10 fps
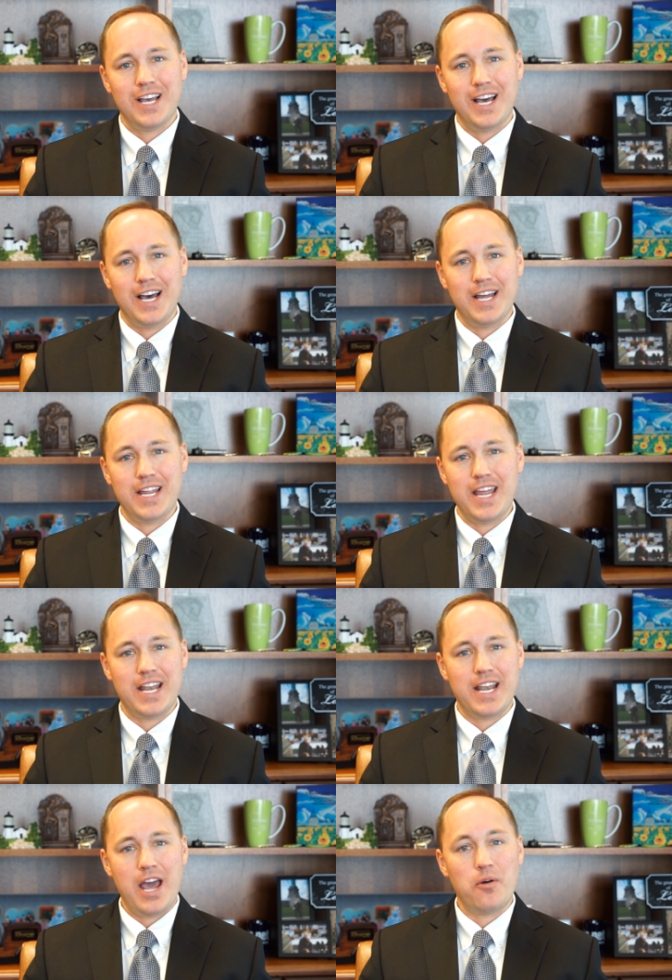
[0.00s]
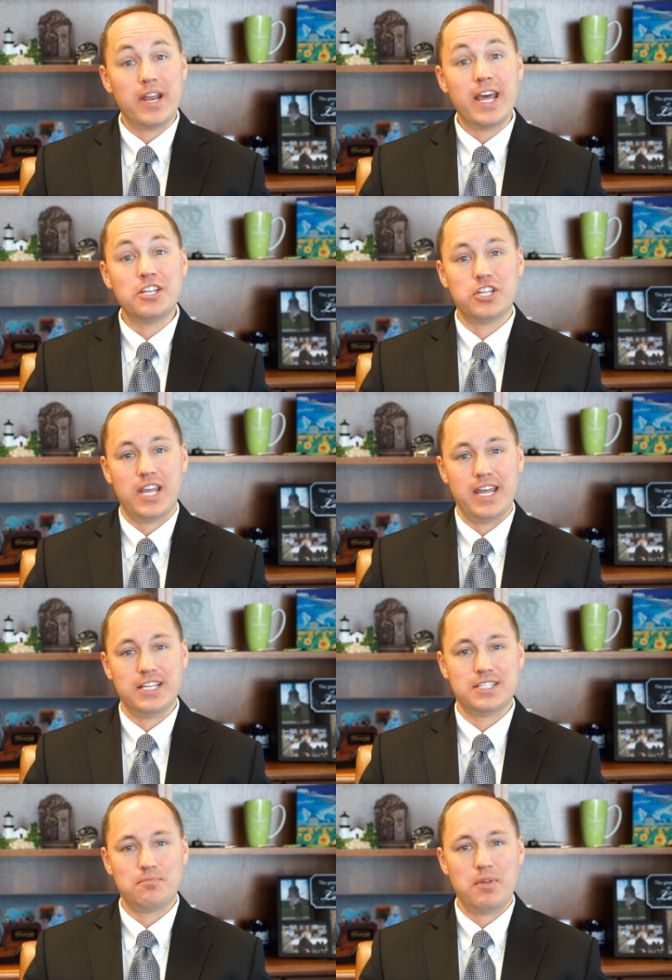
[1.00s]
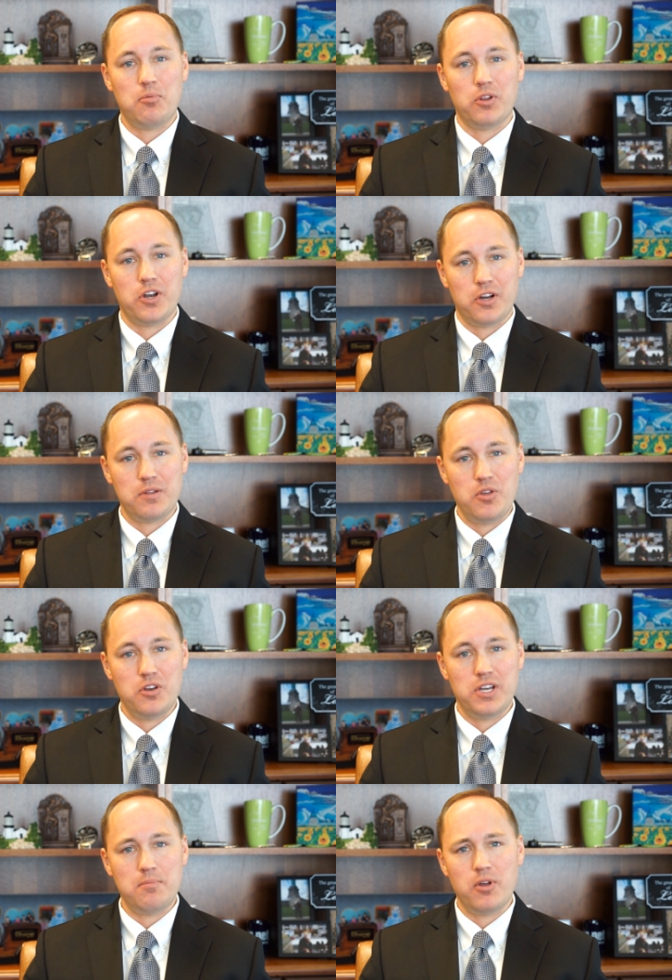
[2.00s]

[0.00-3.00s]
how it educates people in our community,